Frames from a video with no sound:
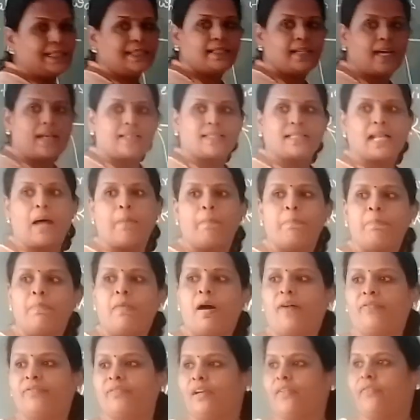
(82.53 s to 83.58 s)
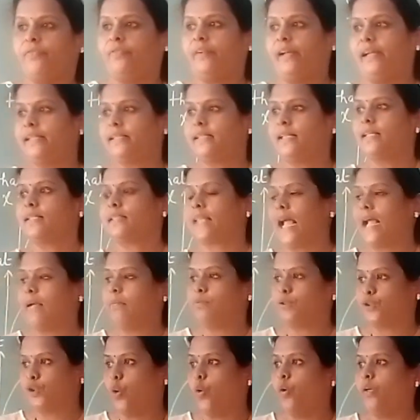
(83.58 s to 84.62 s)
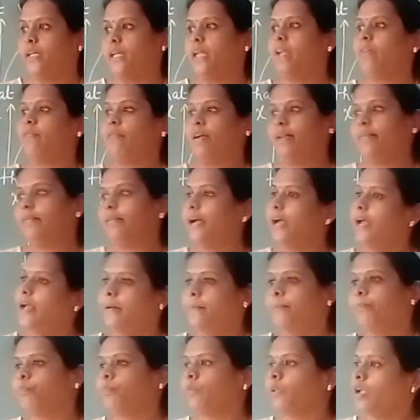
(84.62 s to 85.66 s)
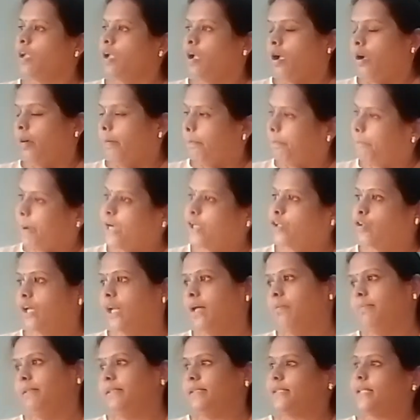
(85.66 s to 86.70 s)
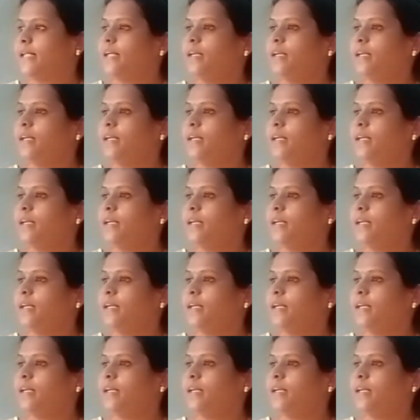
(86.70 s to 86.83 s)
These are some of the phases I am showing when the pendulum